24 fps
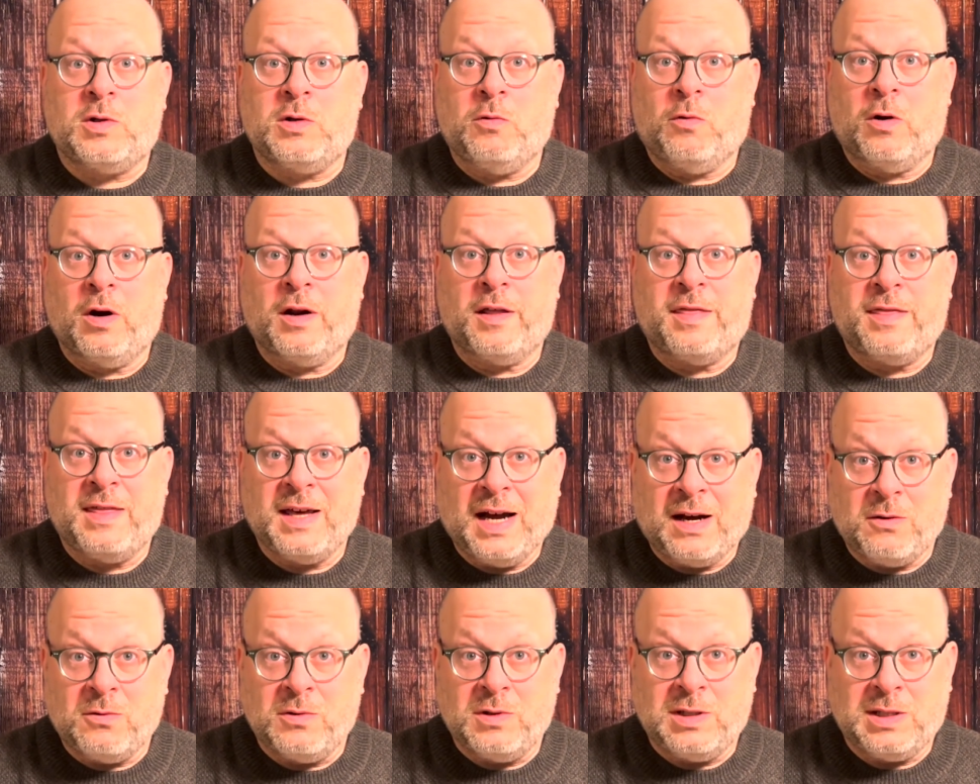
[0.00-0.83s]
or
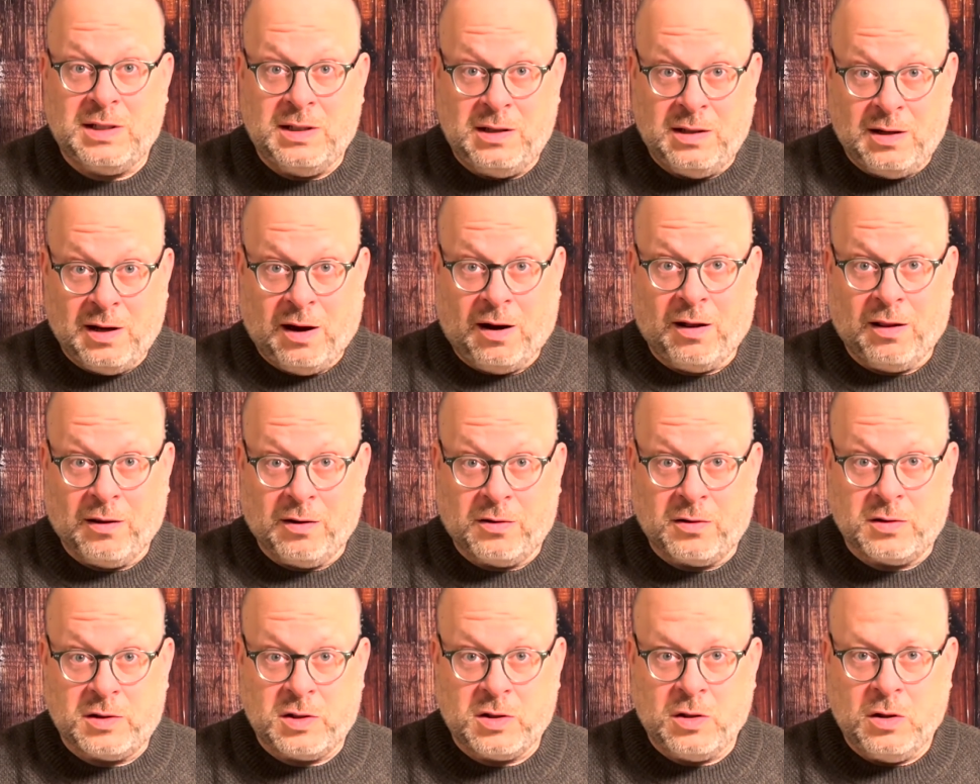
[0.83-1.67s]

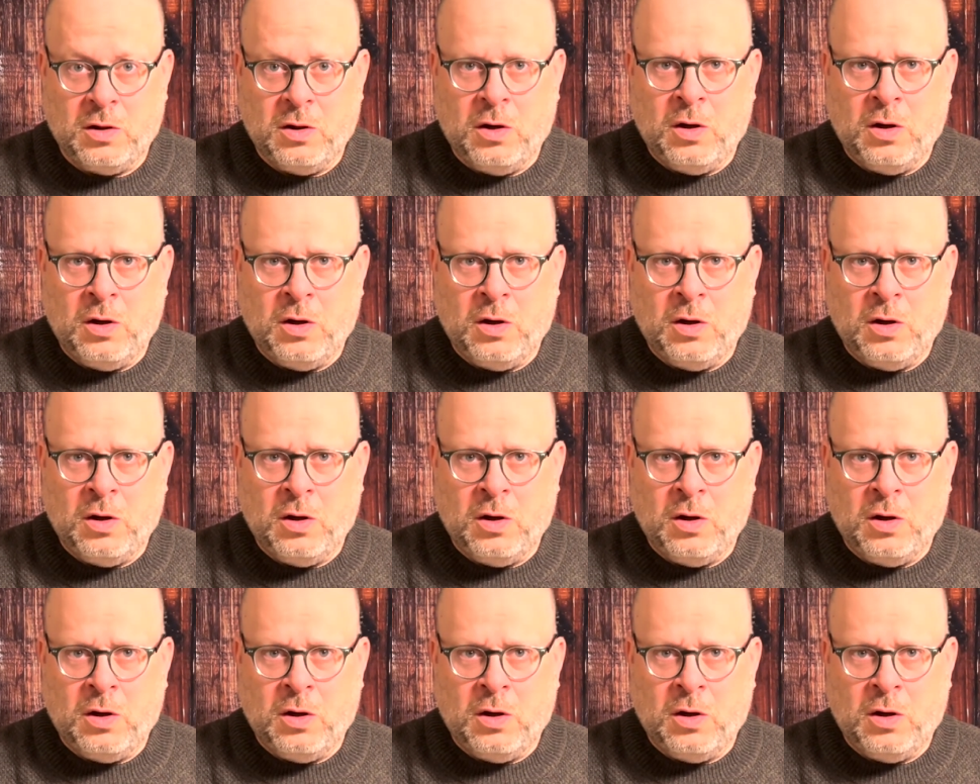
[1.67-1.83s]
$1,000,